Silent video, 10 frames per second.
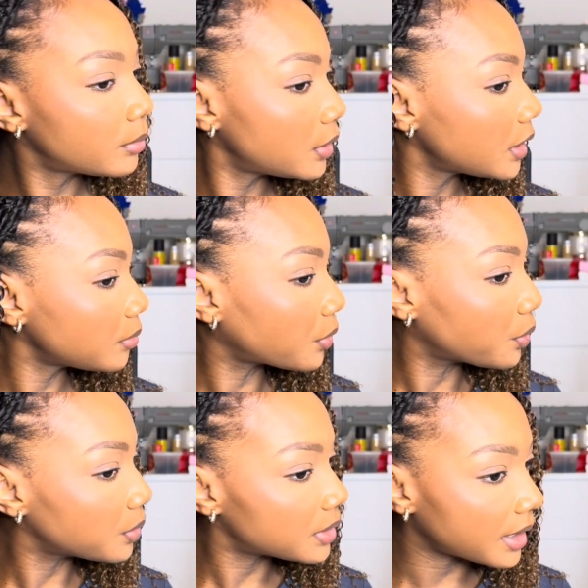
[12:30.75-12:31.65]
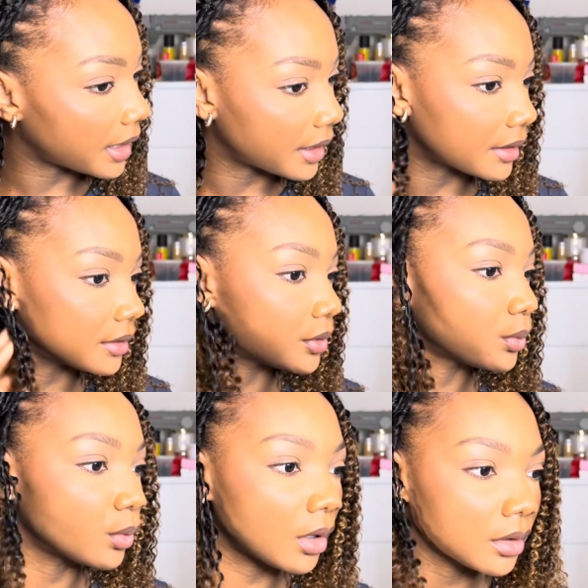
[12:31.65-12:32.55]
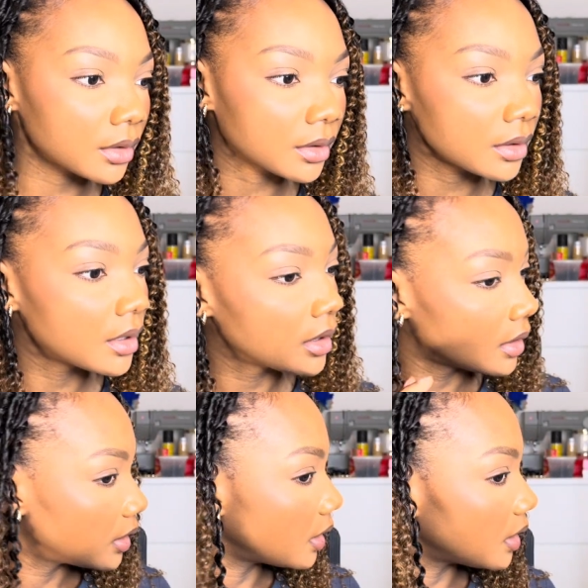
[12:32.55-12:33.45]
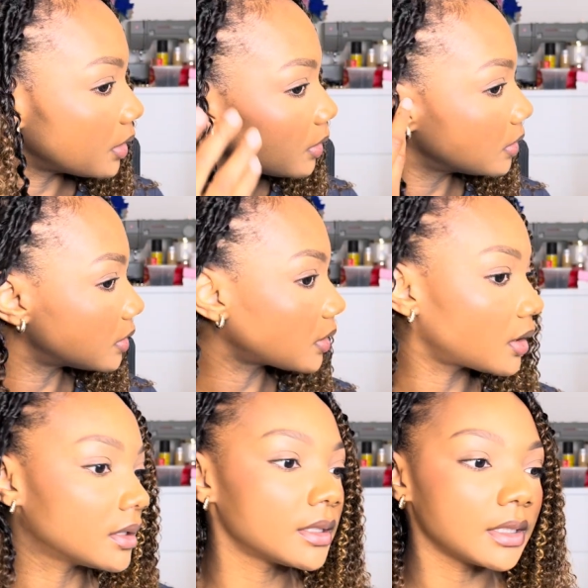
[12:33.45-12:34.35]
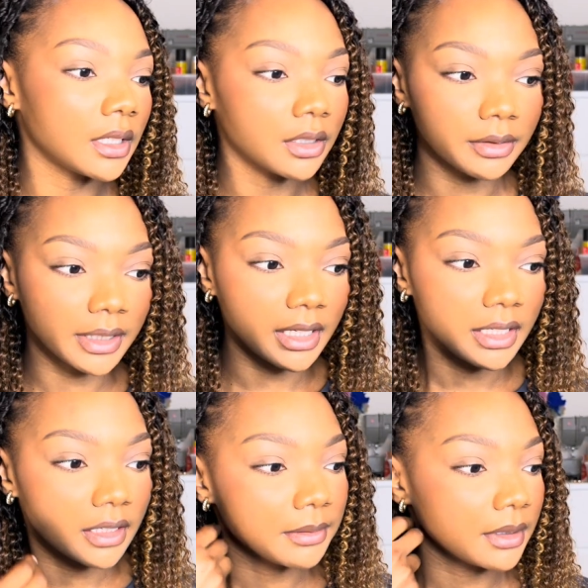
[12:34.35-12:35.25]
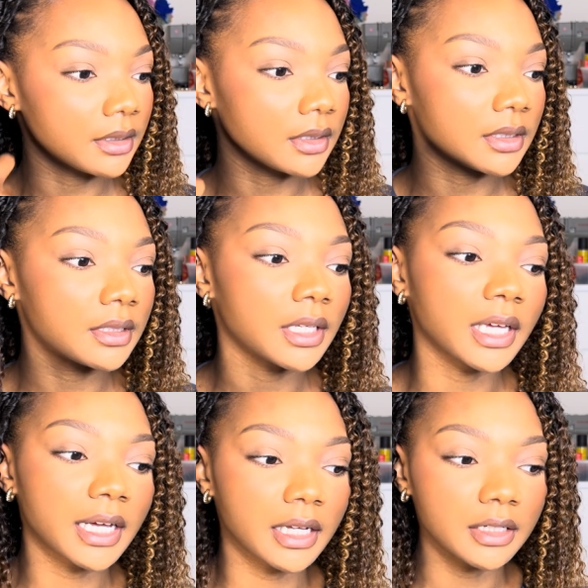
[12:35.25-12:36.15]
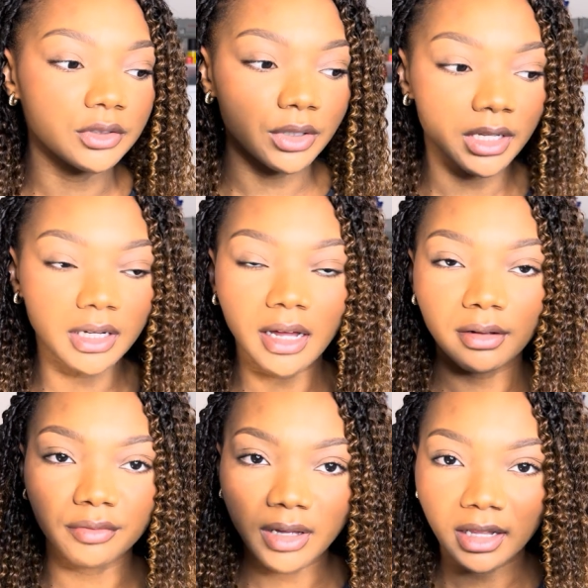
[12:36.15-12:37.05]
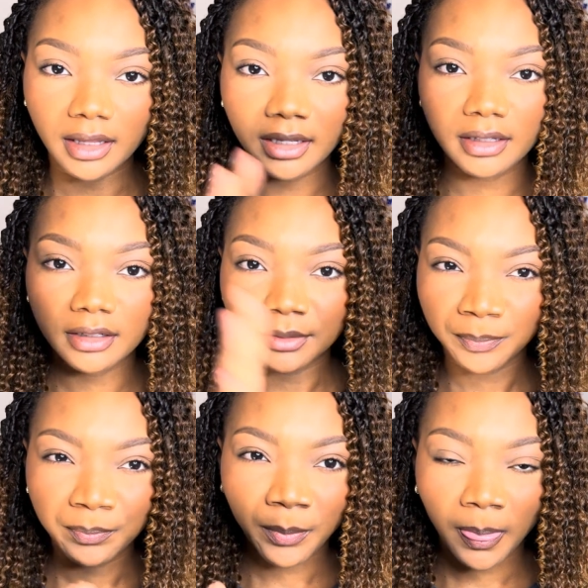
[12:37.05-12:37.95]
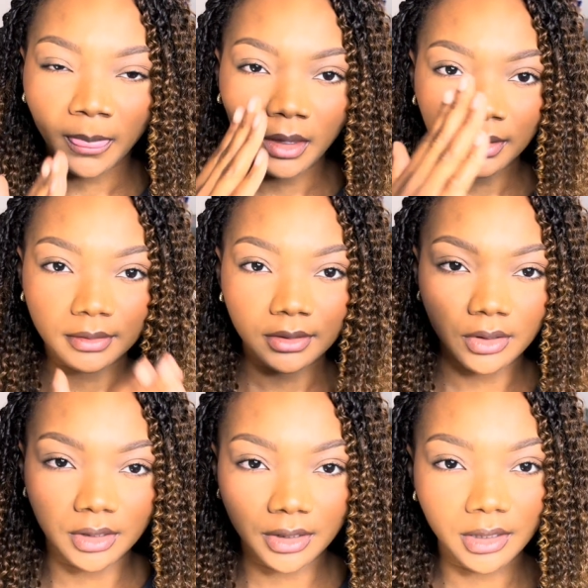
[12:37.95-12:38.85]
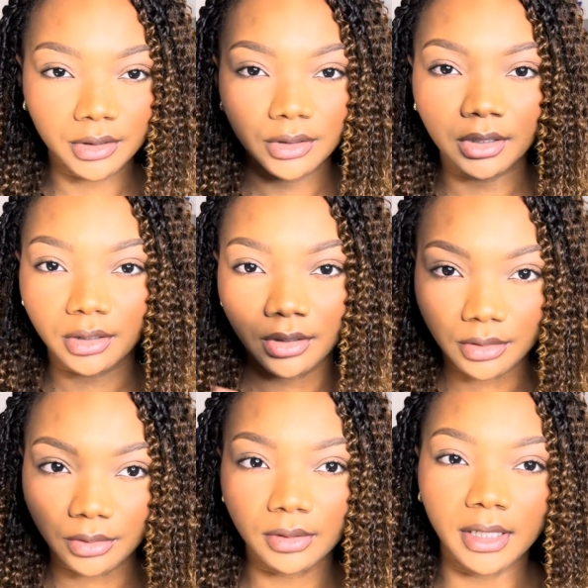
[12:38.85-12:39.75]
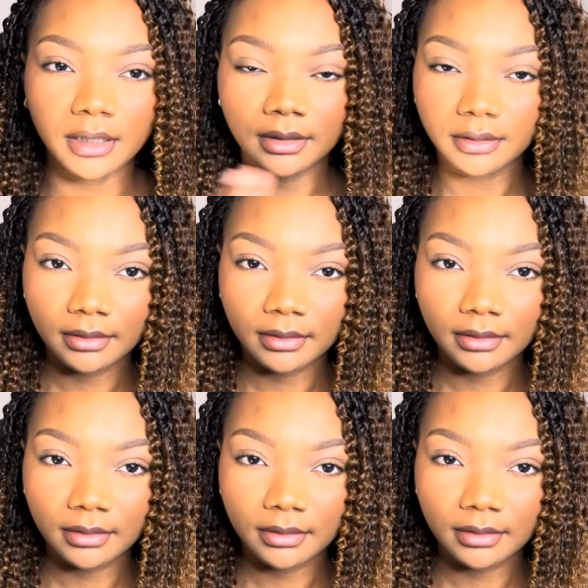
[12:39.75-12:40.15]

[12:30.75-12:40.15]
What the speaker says: Putting mousse and water is honestly a great idea because it kind of took it out of that like cookie cutter curl like